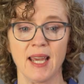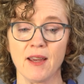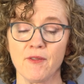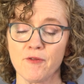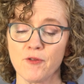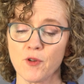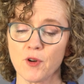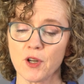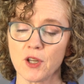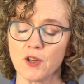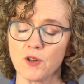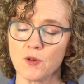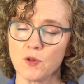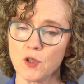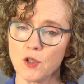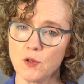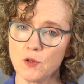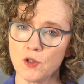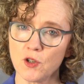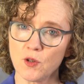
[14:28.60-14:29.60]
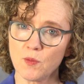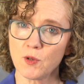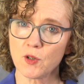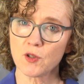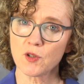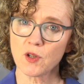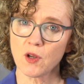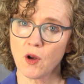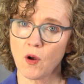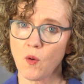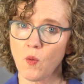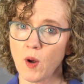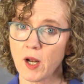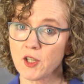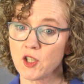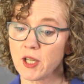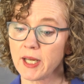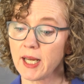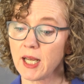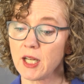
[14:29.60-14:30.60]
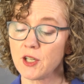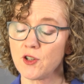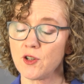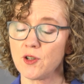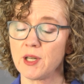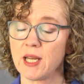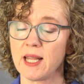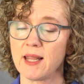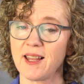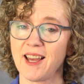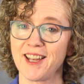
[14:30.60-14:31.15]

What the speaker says: And for you YouTubers watching underneath,